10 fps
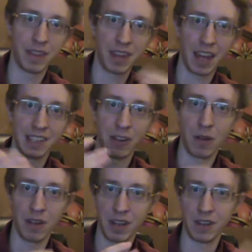That's
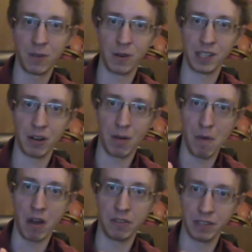all, and of course they're all
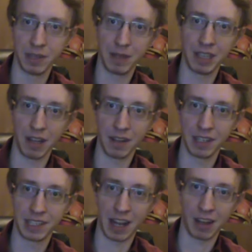modeled to be
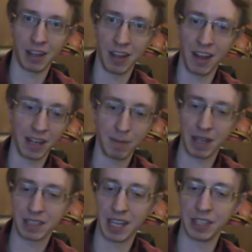exactly alike.
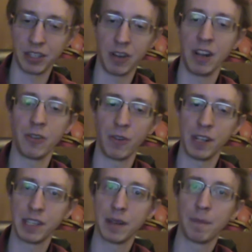Makes sense, they're
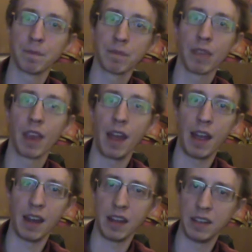androids.
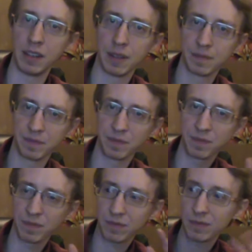And
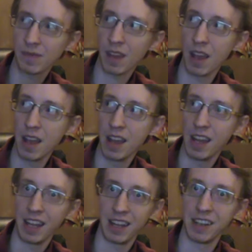
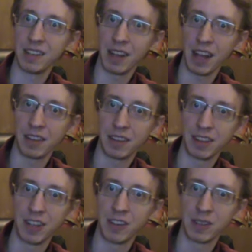
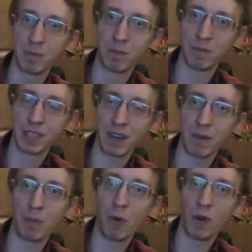there's
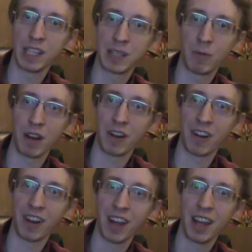several points
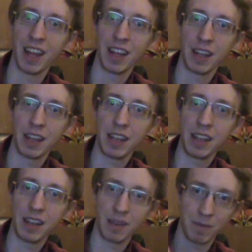where the